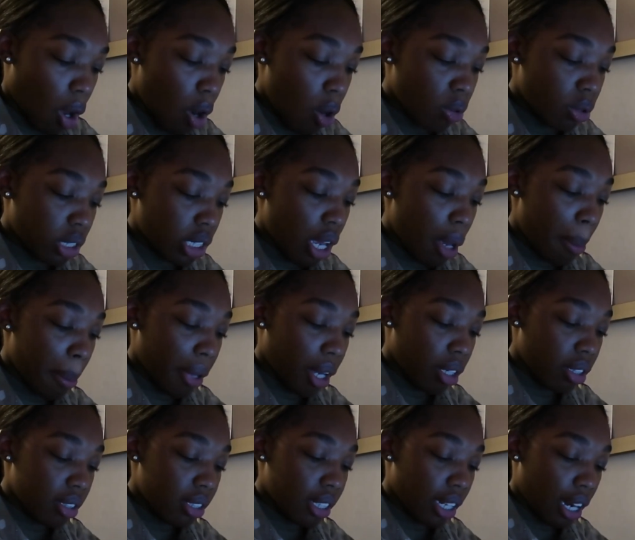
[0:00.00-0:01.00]
Oh, something
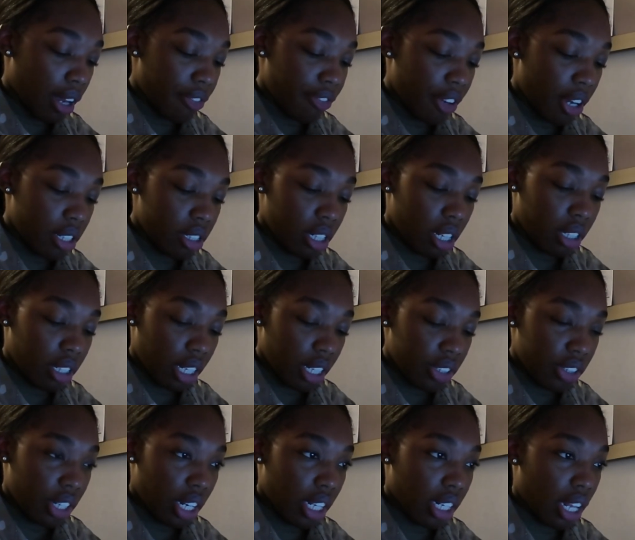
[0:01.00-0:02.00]
else that I found out
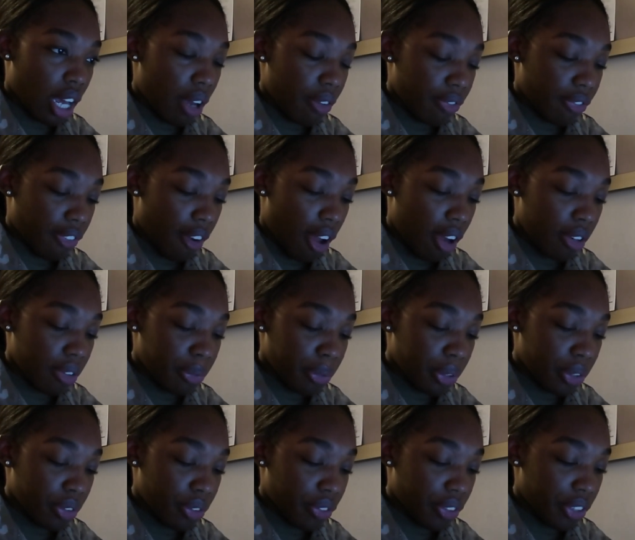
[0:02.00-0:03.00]
yesterday that I found
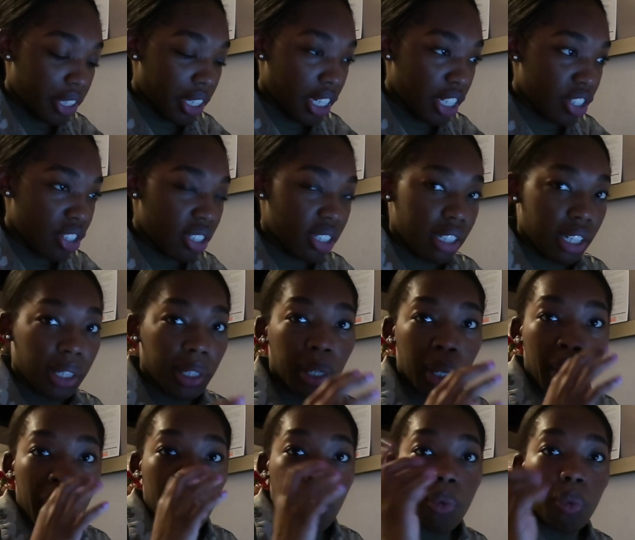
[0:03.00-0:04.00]
was really interesting.
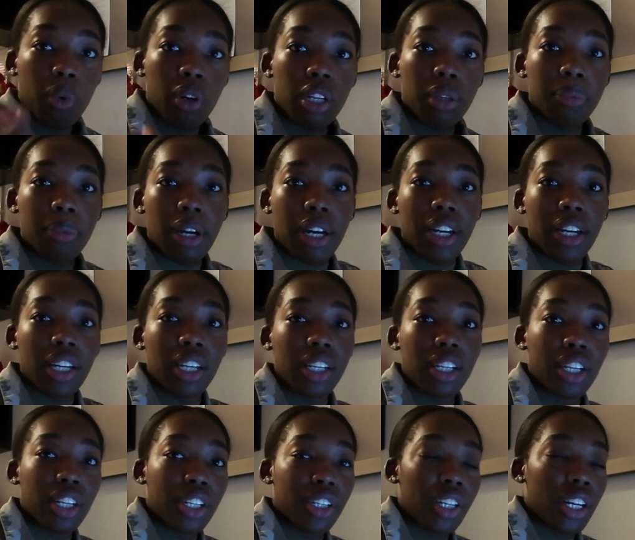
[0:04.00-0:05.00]
One of
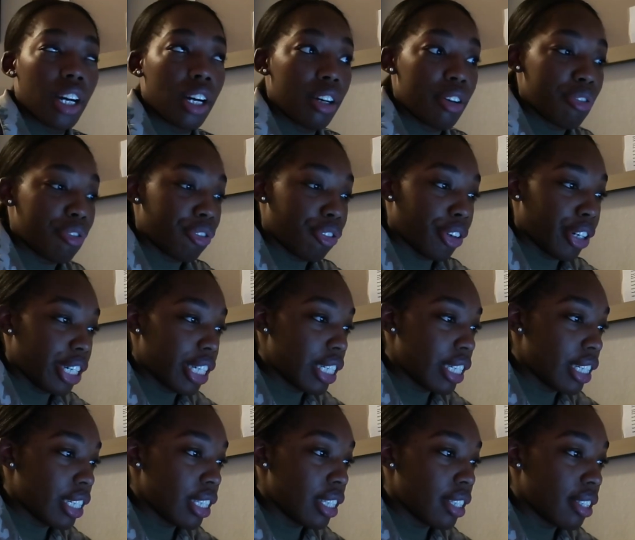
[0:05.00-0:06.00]
my uh,
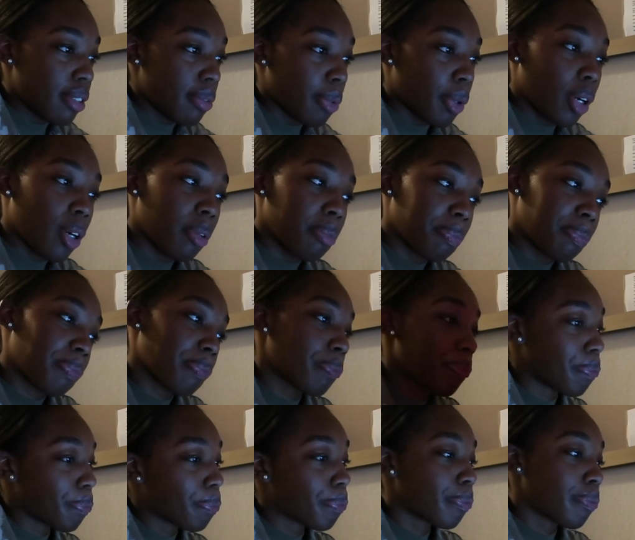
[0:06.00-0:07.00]
friends, well,
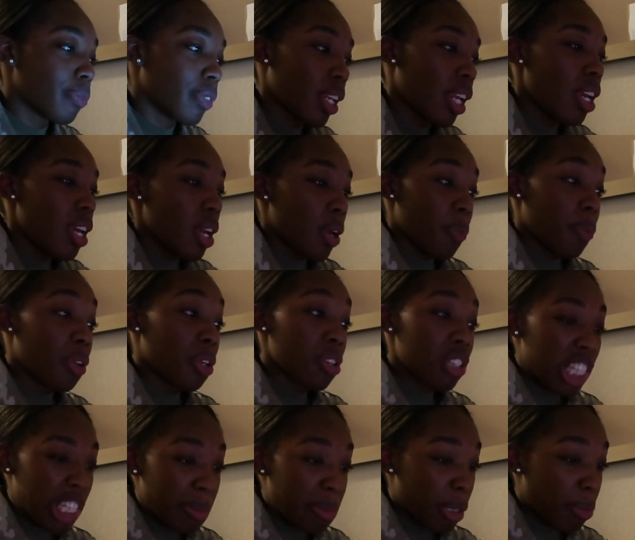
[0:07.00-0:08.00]
we
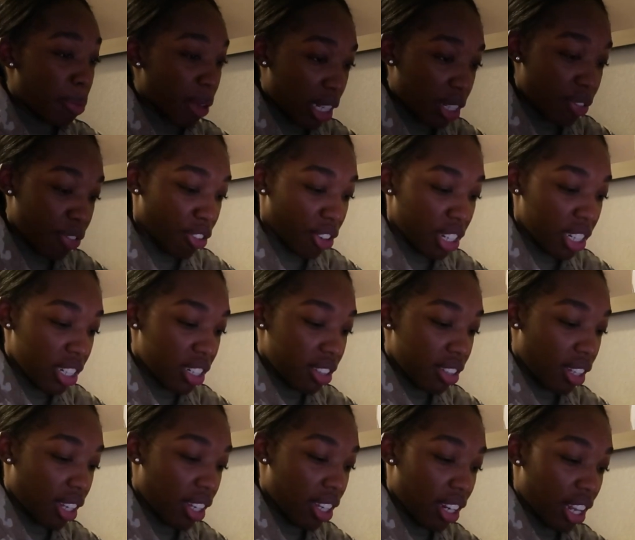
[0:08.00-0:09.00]
used to be best
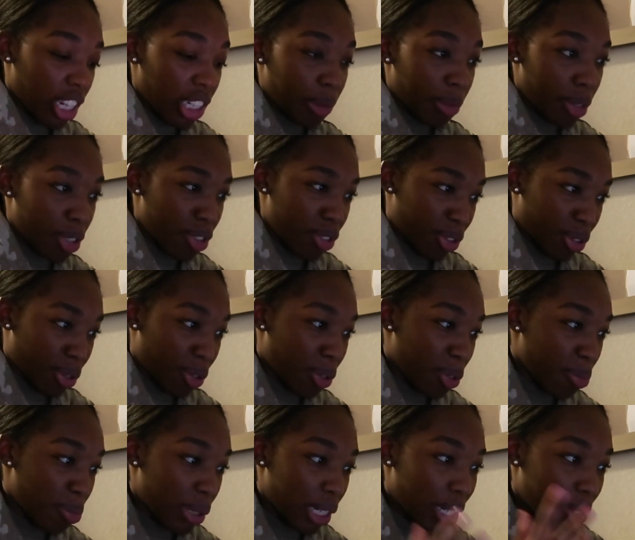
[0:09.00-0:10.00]
friends in elementary
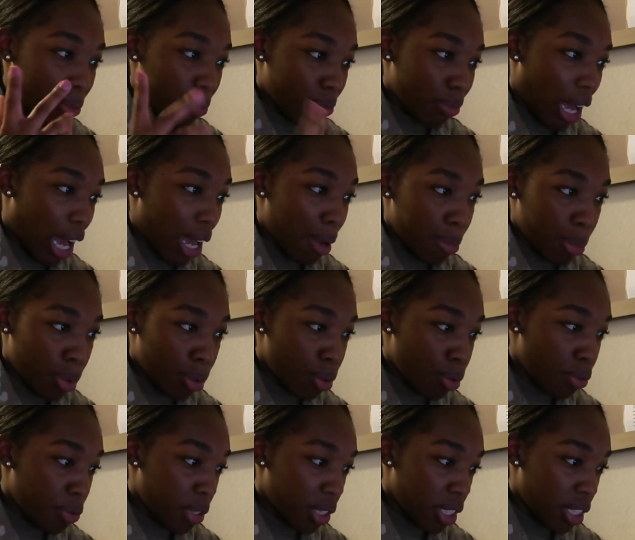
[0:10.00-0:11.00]
school, but I
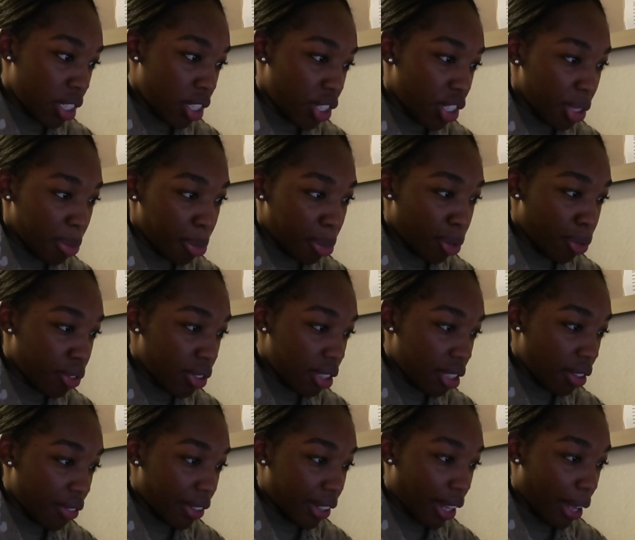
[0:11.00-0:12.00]
moved and then she moved and
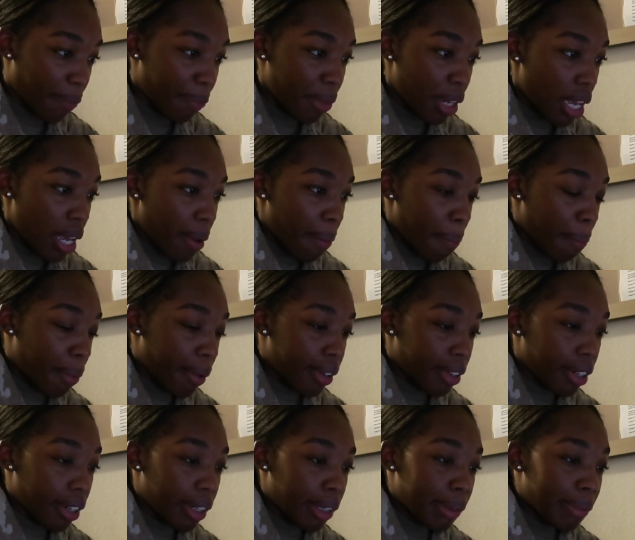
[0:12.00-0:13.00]
stuff like that.
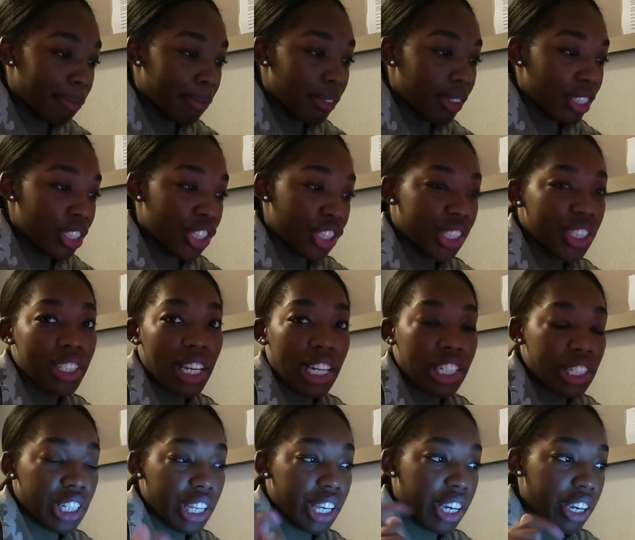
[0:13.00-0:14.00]
But um, she's
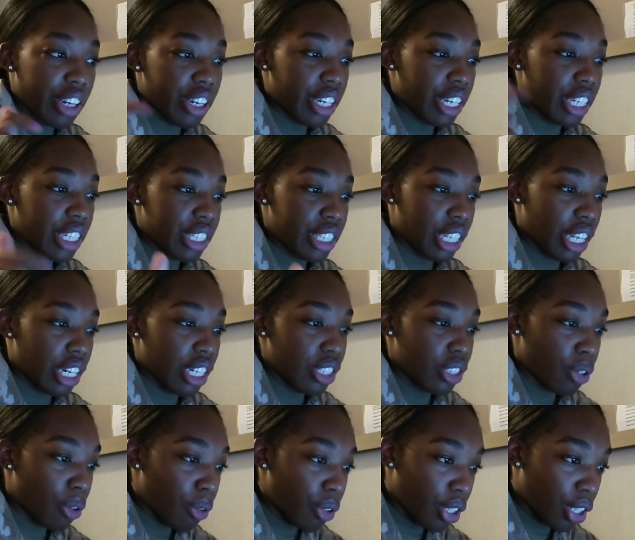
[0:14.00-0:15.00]
actually here in San
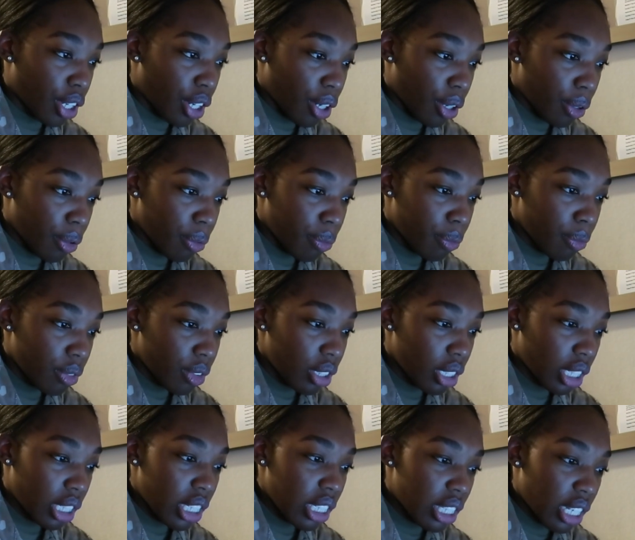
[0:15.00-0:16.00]
Antonio.
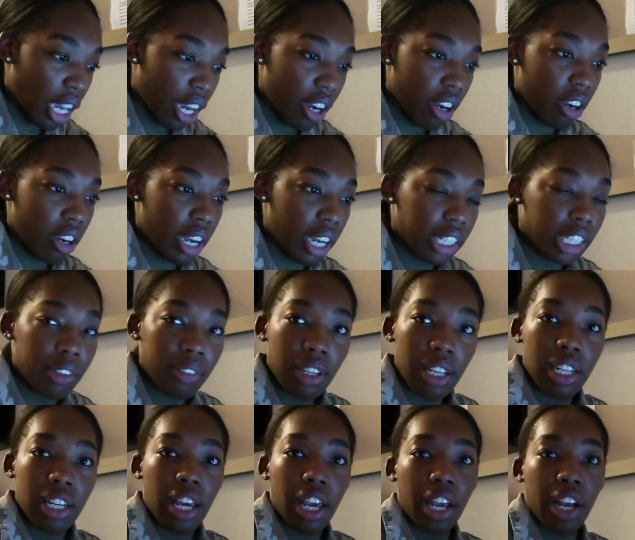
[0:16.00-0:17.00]
Look at this error. I keep
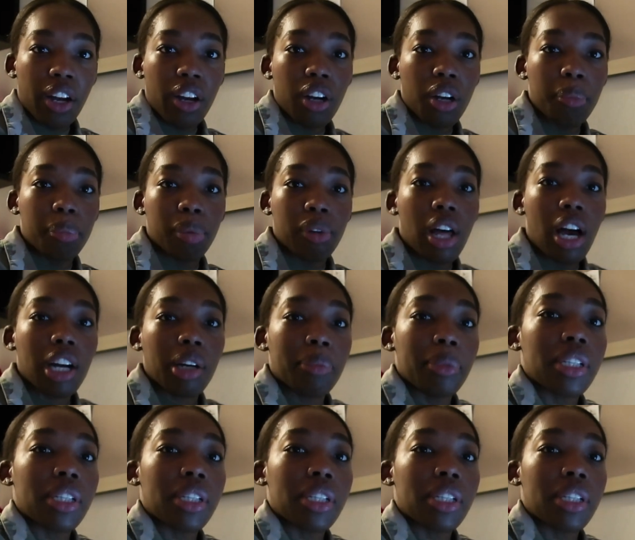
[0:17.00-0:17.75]
getting an error block